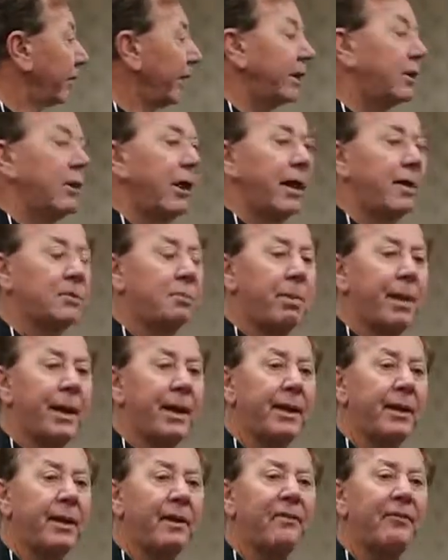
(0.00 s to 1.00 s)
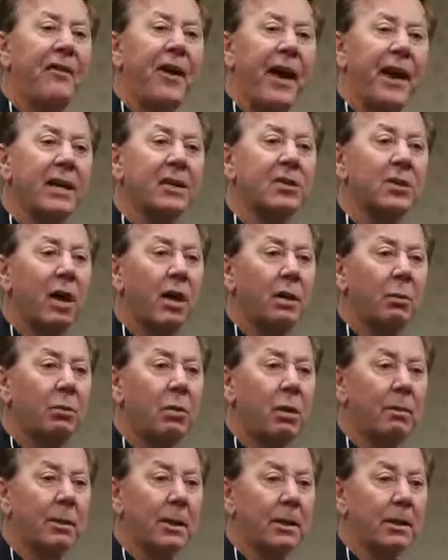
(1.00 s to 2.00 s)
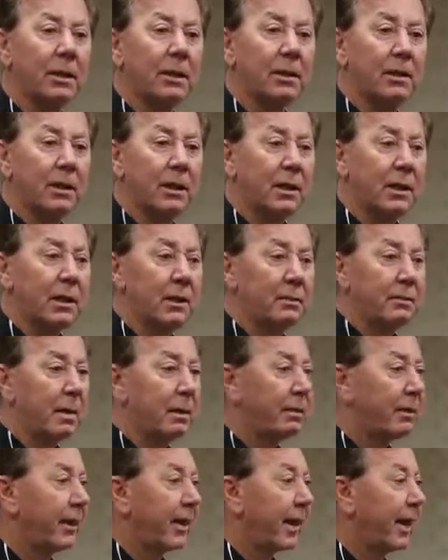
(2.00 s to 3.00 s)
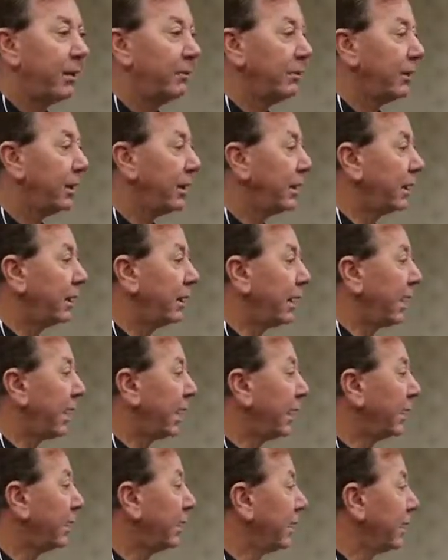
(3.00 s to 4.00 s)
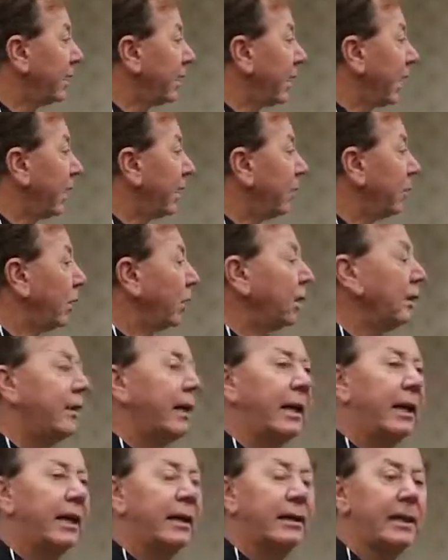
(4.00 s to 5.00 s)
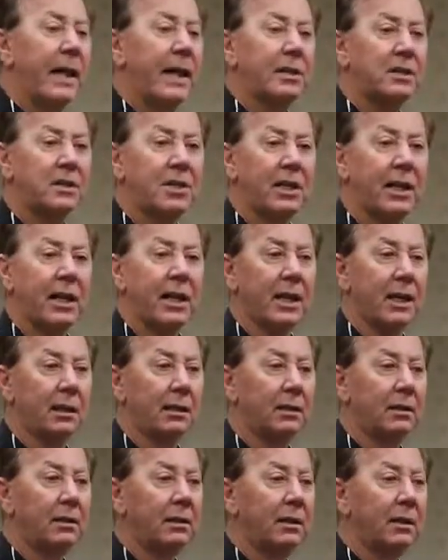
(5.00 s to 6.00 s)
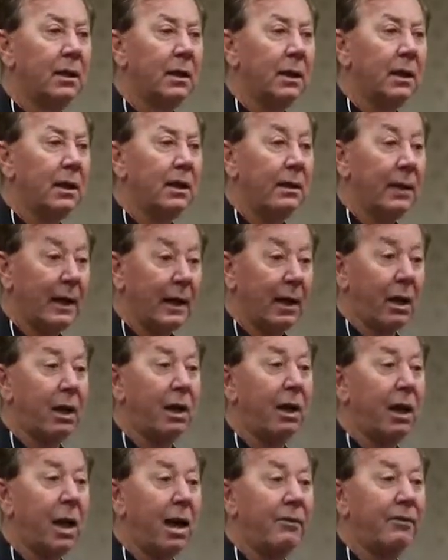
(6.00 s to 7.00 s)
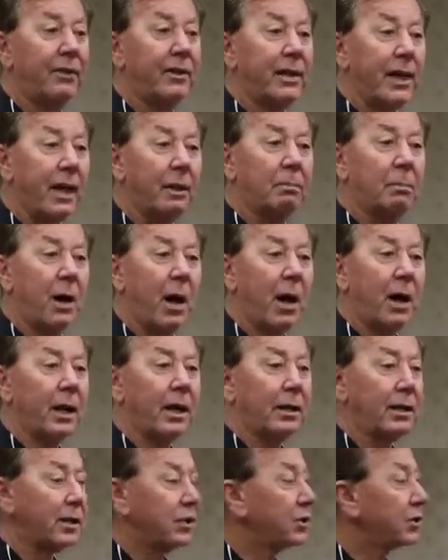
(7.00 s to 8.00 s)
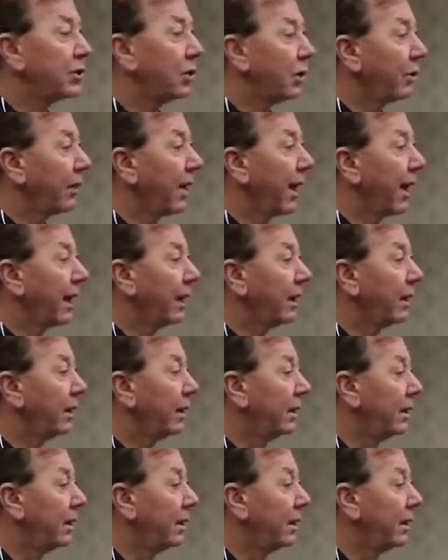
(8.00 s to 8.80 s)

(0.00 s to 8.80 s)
They transplanted a face on a woman. Didn't remember that when they did that? And where did they get that skin? They got it off a dead body. Did you know that?